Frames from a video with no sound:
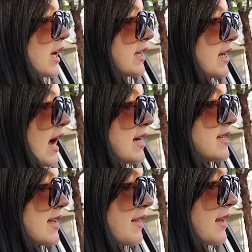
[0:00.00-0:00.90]

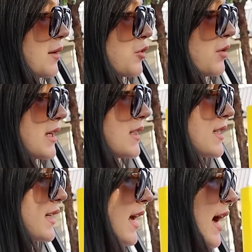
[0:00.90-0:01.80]
Yes, and then I'm going
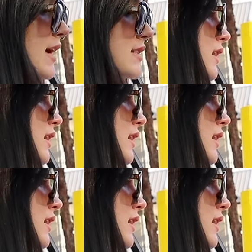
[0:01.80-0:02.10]
to get